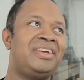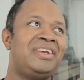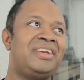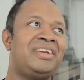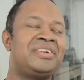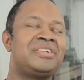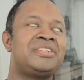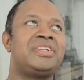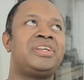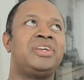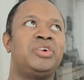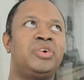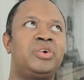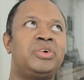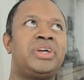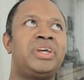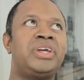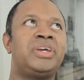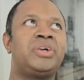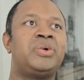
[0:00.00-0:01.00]
I was like,
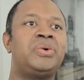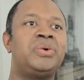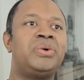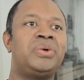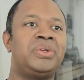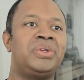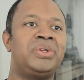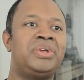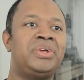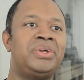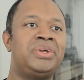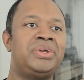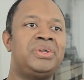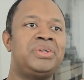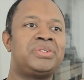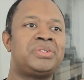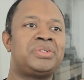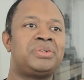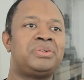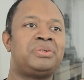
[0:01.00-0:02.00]
okay, cool.
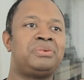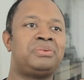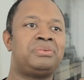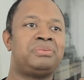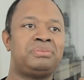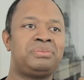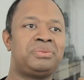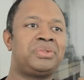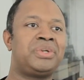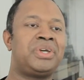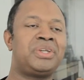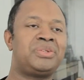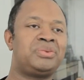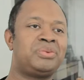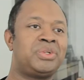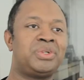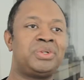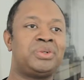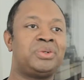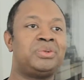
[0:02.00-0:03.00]
So you guys
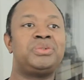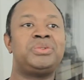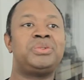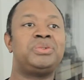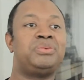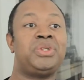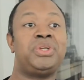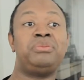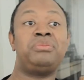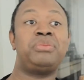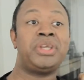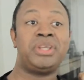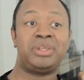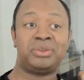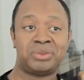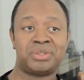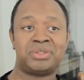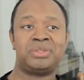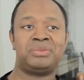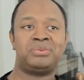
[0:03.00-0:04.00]
want to go to Winnipeg? He
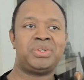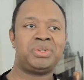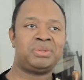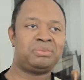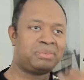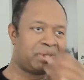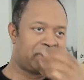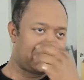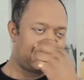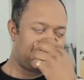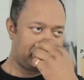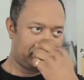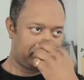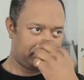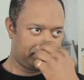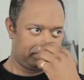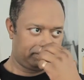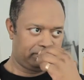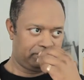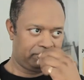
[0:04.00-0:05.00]
was in Winnipeg
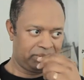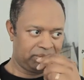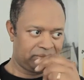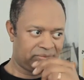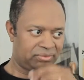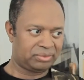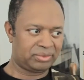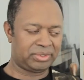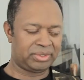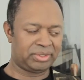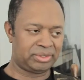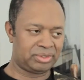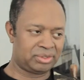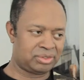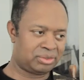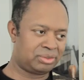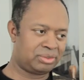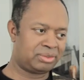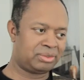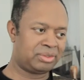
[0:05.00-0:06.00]
for the
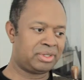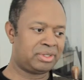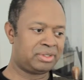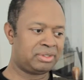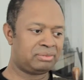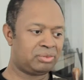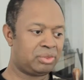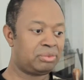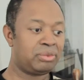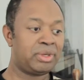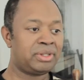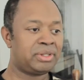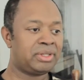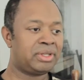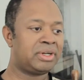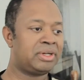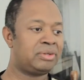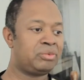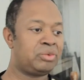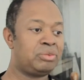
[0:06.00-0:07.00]
Juno. And we went
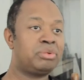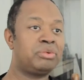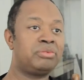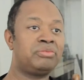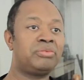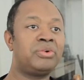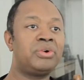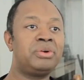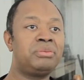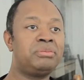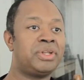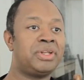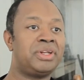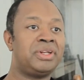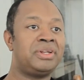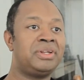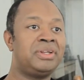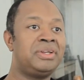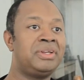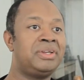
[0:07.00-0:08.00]
there and we performed
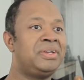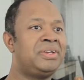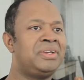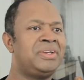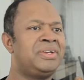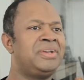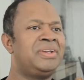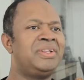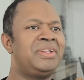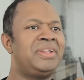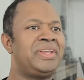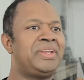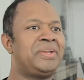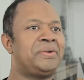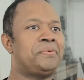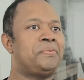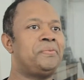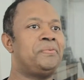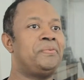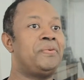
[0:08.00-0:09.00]
and like,
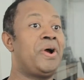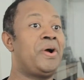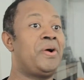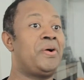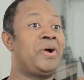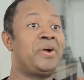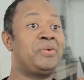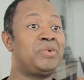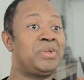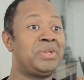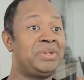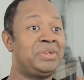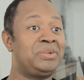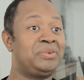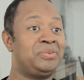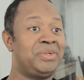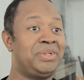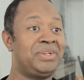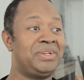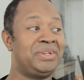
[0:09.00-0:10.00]
wow, are we going
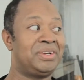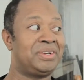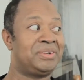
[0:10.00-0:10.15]
to win?